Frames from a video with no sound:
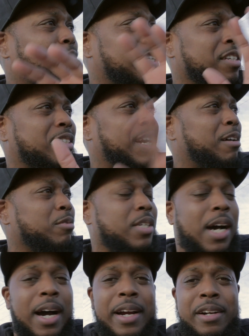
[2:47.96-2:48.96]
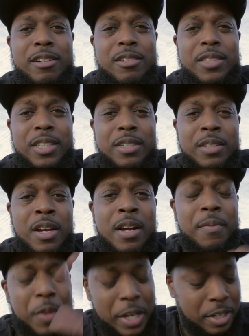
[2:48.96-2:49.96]
discount tires and
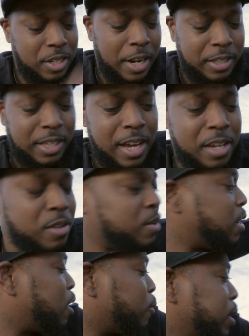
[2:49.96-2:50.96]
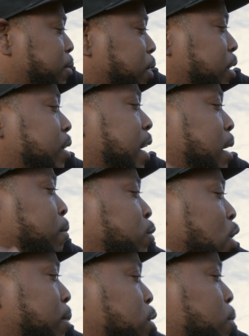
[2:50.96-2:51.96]
things like that, I don't really want to name
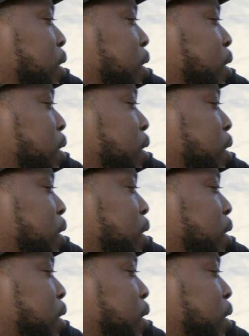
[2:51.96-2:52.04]
drop too